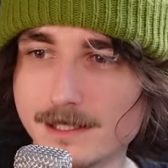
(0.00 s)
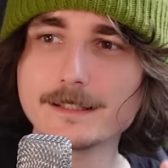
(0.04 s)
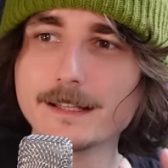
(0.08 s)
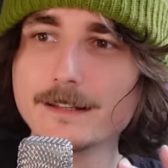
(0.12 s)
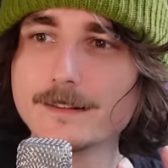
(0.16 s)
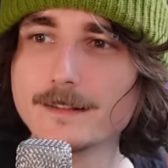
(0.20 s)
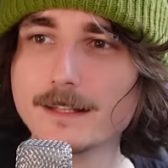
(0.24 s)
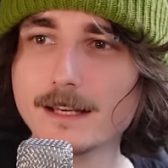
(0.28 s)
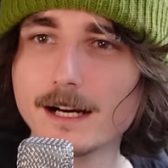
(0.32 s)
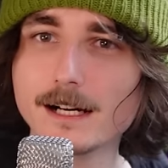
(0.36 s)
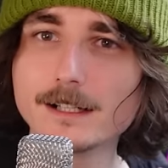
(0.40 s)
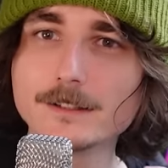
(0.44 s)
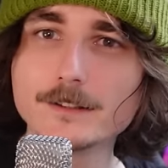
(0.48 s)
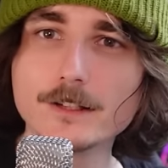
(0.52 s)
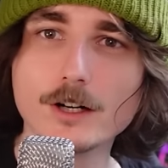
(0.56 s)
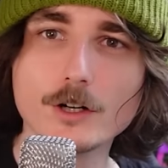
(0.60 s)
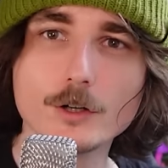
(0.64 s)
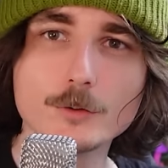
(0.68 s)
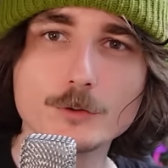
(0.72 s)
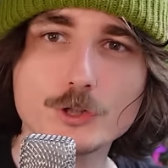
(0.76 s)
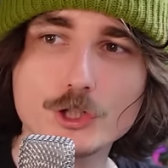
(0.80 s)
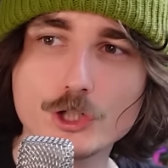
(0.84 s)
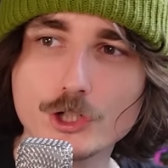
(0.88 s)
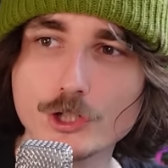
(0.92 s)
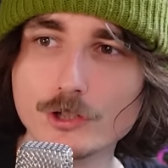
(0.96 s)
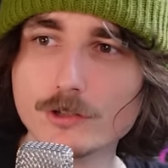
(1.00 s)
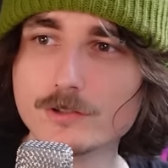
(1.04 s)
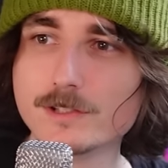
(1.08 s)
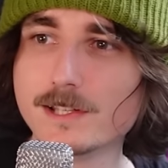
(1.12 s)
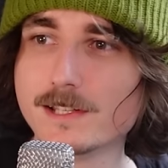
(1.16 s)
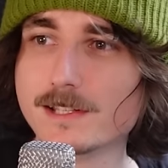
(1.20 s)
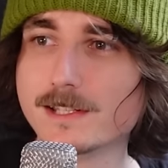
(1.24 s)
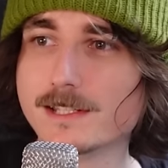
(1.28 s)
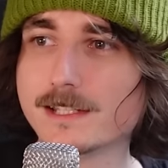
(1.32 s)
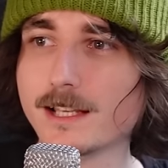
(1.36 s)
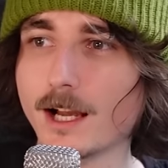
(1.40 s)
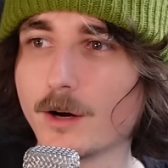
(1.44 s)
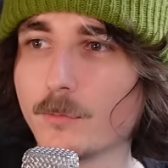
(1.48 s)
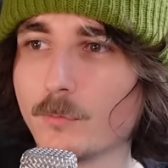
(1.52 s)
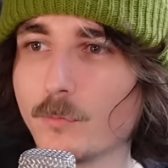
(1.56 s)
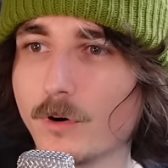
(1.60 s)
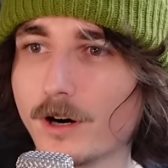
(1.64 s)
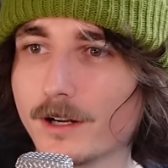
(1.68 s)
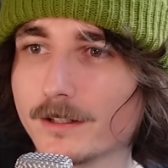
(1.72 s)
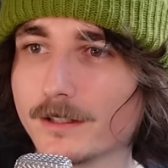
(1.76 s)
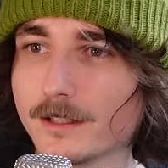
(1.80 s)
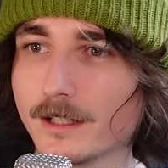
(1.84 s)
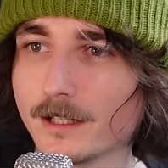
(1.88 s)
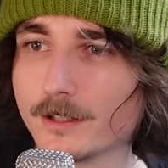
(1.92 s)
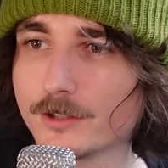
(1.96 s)
And then the unknown chooses
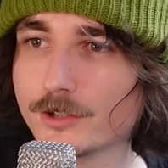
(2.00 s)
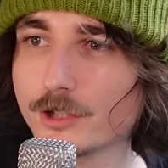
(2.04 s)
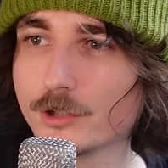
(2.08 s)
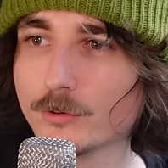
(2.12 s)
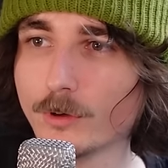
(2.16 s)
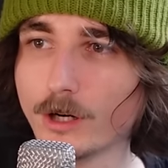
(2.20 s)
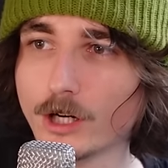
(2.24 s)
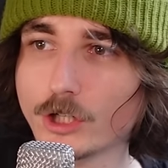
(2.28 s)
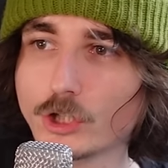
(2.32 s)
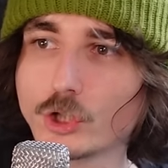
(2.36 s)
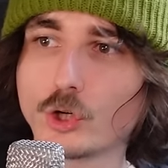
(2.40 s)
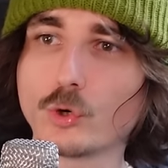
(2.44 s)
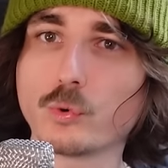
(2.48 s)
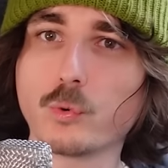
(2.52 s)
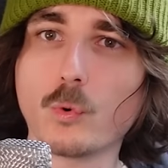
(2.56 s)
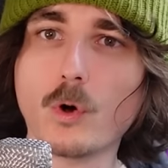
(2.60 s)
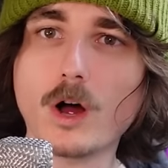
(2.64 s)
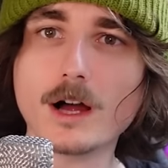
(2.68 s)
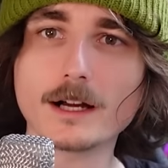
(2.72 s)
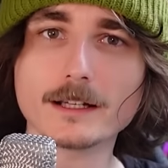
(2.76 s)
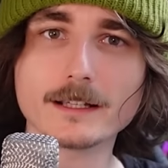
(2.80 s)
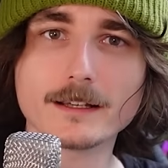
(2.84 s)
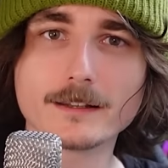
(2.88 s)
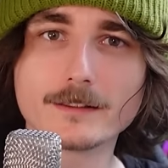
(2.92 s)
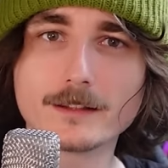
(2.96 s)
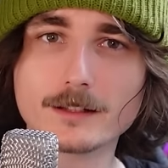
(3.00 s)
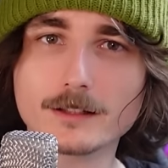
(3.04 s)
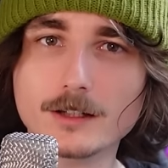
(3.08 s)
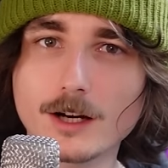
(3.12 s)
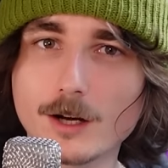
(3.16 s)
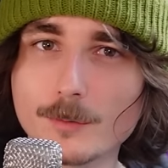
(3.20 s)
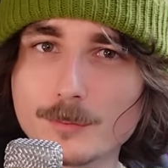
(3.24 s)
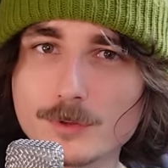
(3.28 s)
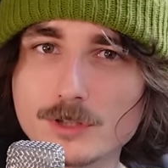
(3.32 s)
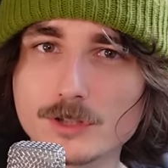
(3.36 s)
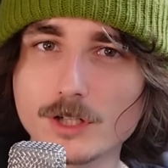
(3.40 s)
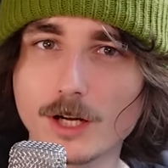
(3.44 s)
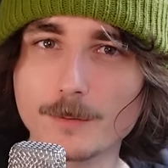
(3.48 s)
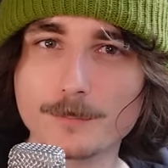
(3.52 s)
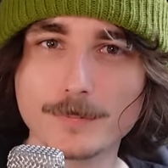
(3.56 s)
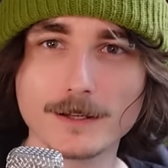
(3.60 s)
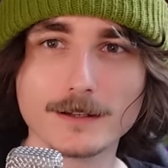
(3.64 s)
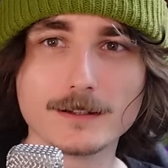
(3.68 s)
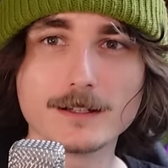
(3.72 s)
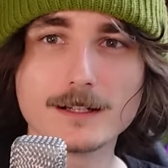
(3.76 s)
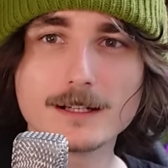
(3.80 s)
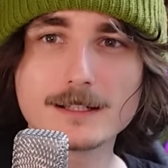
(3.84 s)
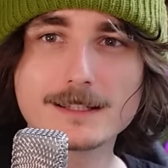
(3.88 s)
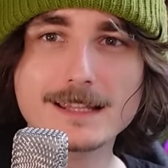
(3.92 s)
someone to acquire the gobstopper.